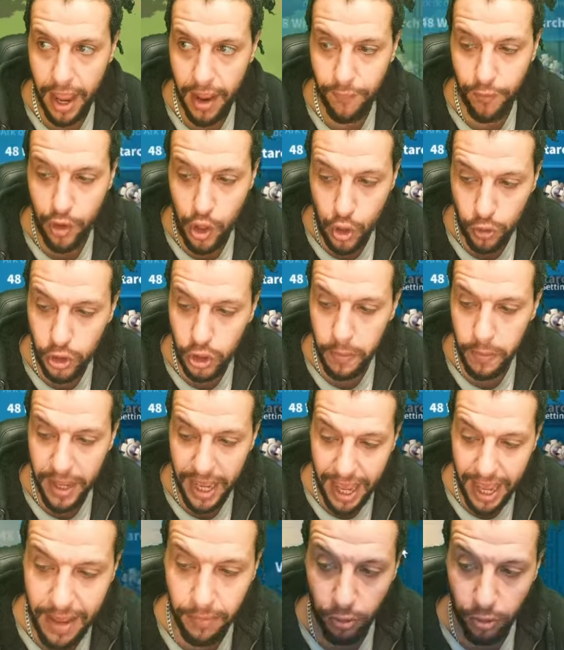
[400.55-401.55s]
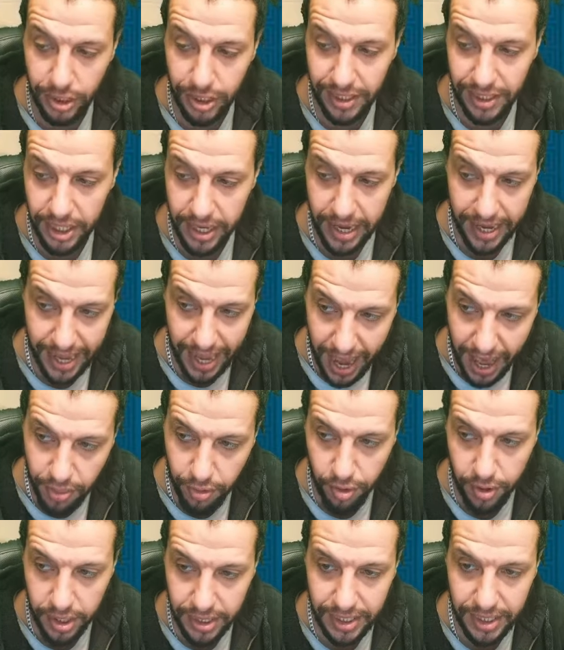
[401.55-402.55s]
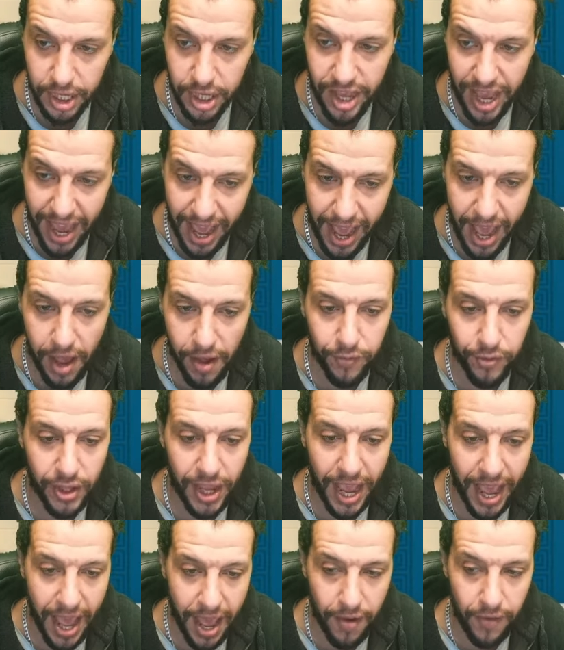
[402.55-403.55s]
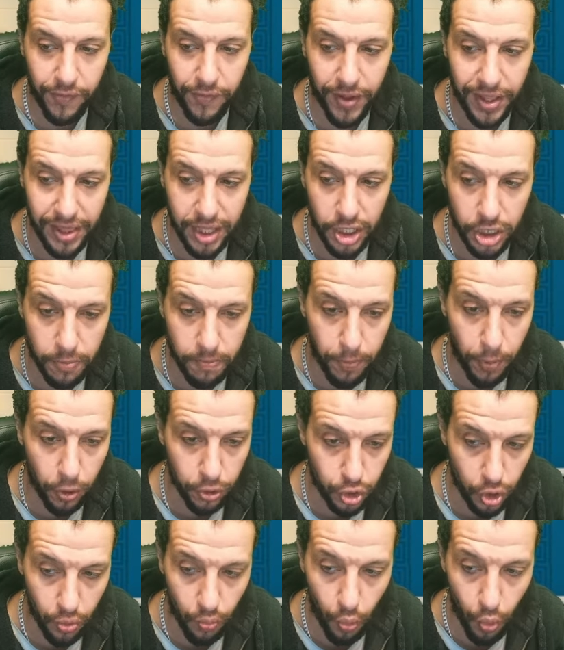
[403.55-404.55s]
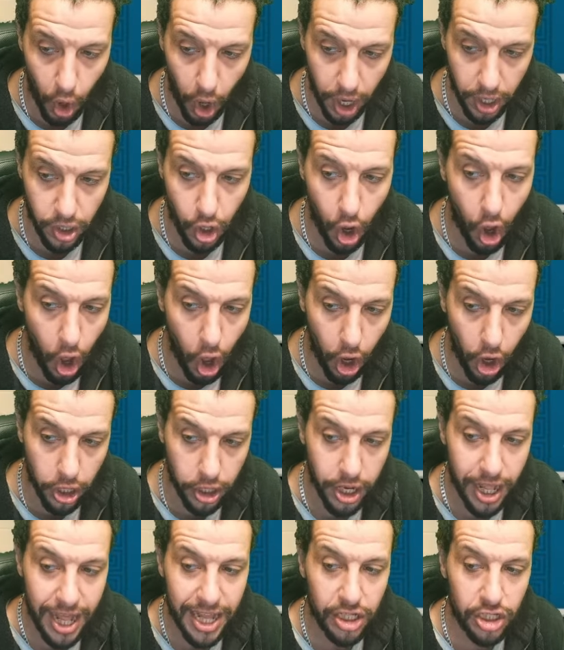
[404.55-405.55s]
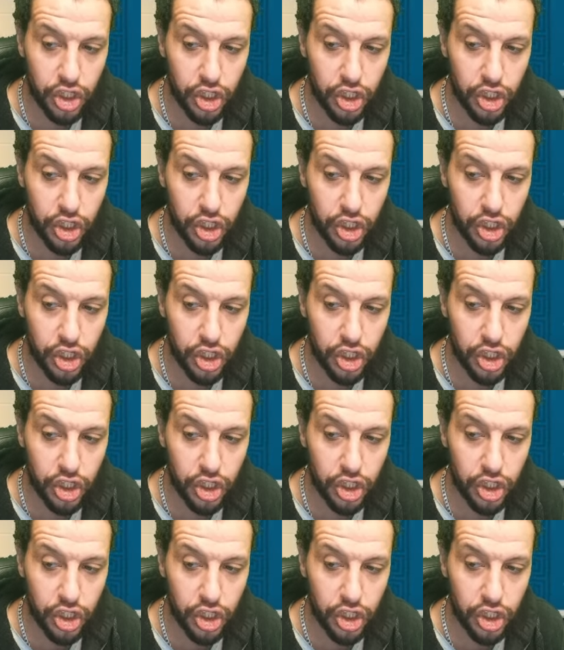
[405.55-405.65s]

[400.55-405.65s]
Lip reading: And for you to able to see gatherers, you have to have this bottom one on.